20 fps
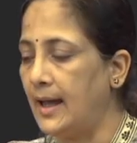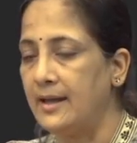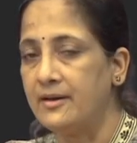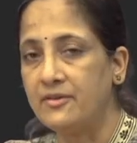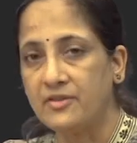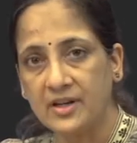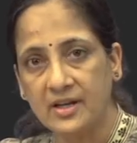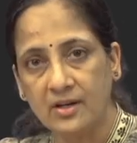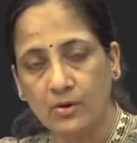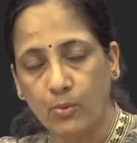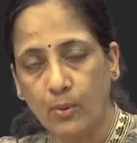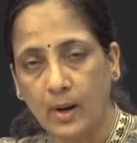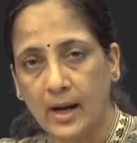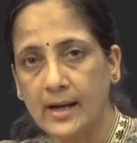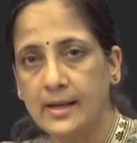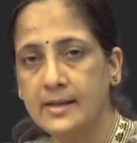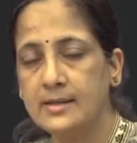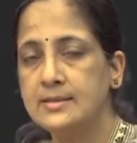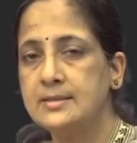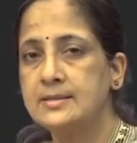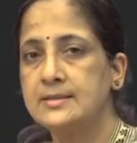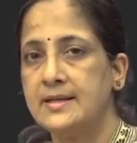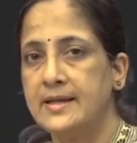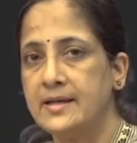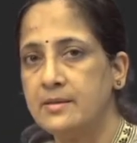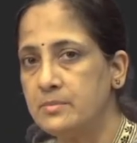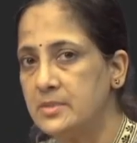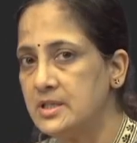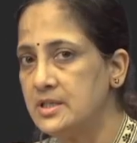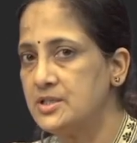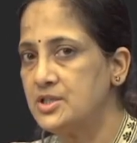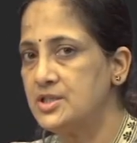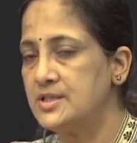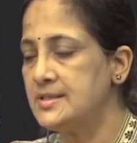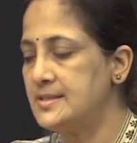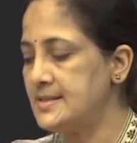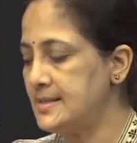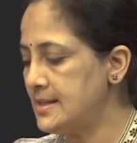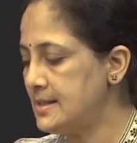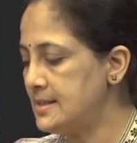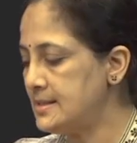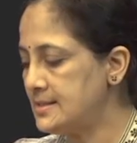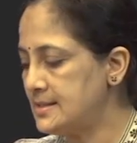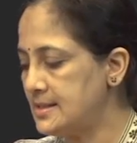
and requires emergency